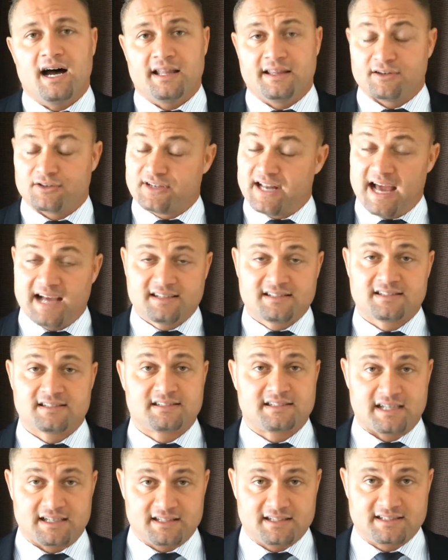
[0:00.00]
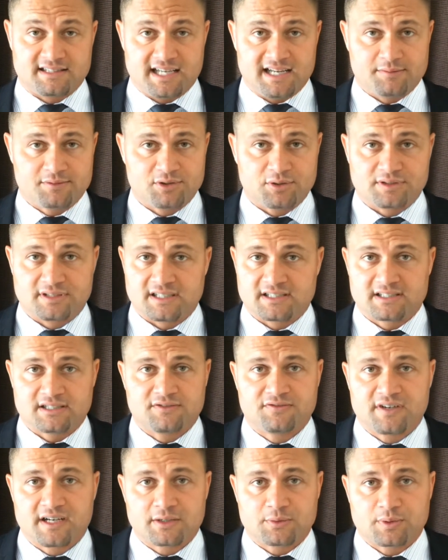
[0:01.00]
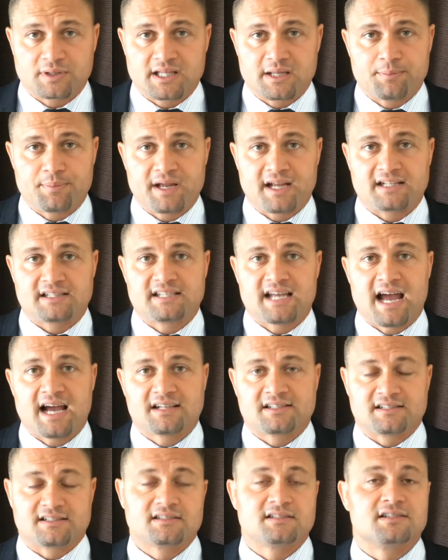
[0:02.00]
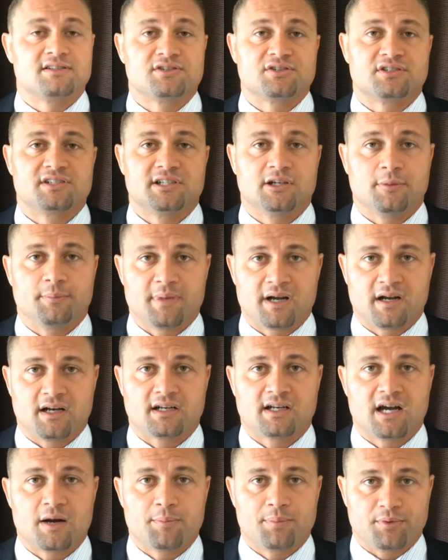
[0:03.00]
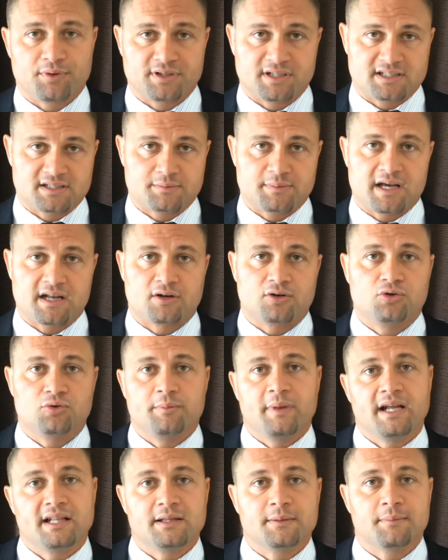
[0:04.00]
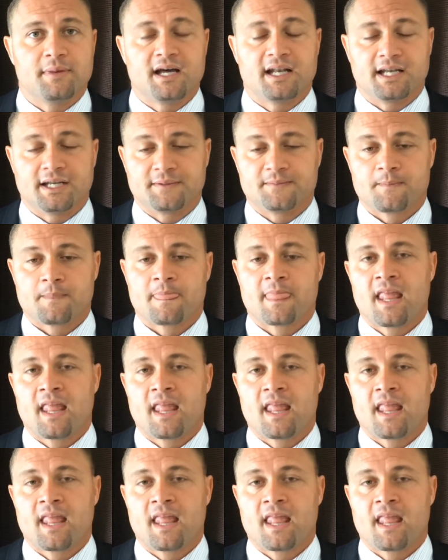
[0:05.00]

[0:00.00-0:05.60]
Their taxes stay the same, so it doesn't affect what they pay in taxes because they're still a married couple. It doesn't matter who made the money.